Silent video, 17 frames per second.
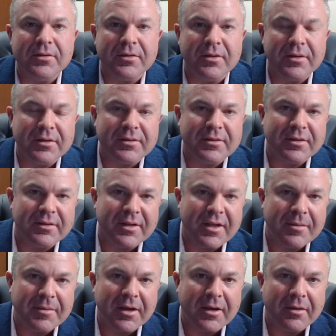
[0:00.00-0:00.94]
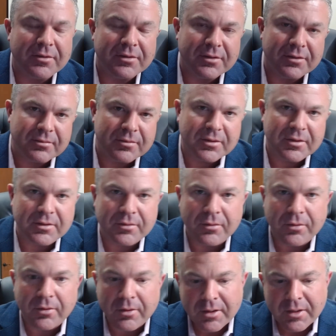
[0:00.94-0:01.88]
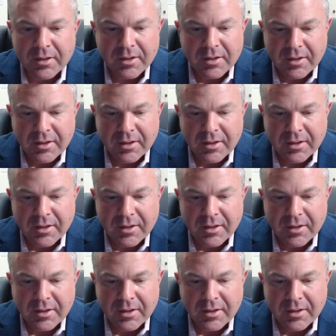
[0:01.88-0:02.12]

So this just came out, which is really cool.